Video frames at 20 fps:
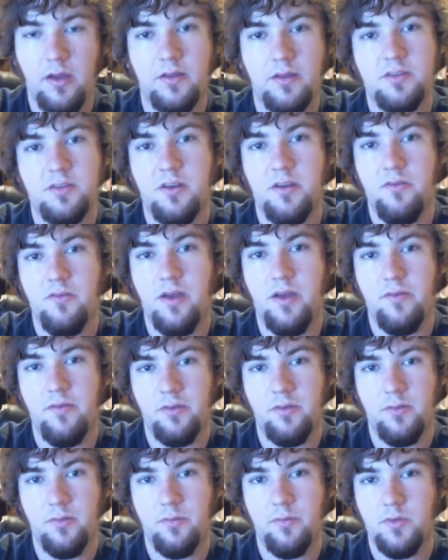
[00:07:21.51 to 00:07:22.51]
instead of
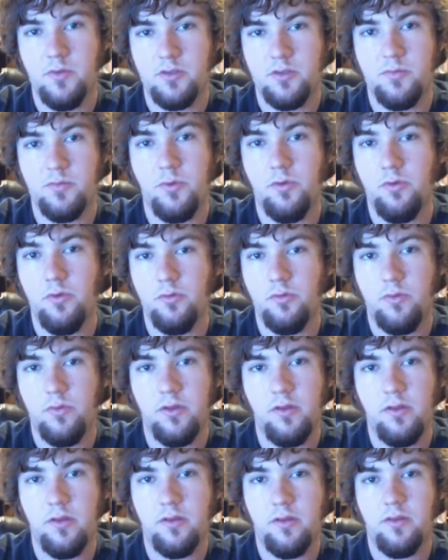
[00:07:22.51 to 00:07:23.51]
having the smooth
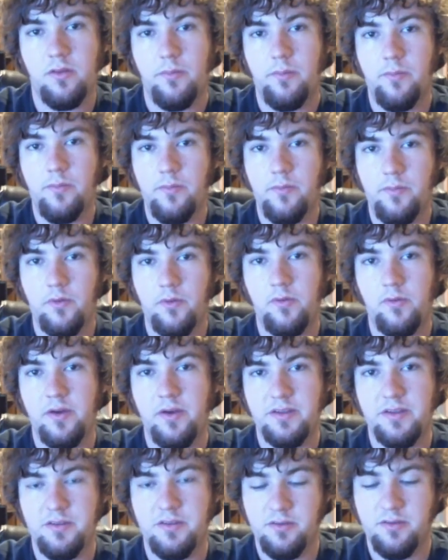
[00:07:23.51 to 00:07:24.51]
one that the more
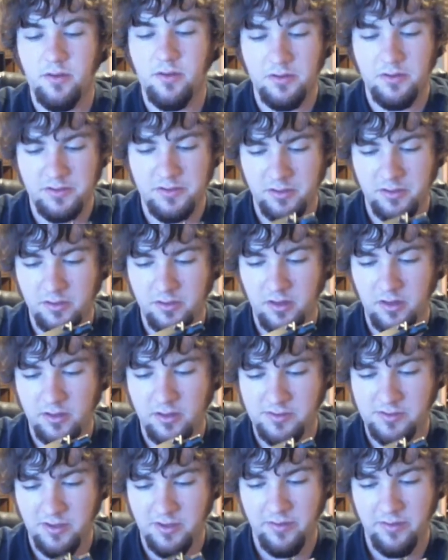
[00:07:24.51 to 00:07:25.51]
recent 3rd Gen
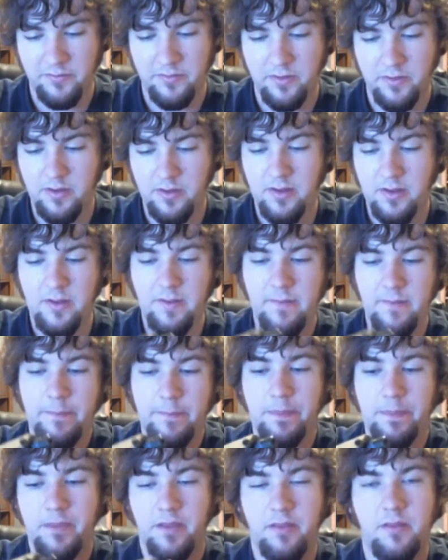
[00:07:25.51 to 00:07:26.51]
Glocks have.
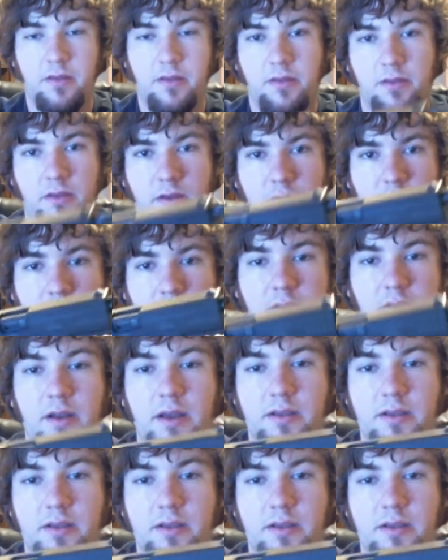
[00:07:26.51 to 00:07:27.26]
And then it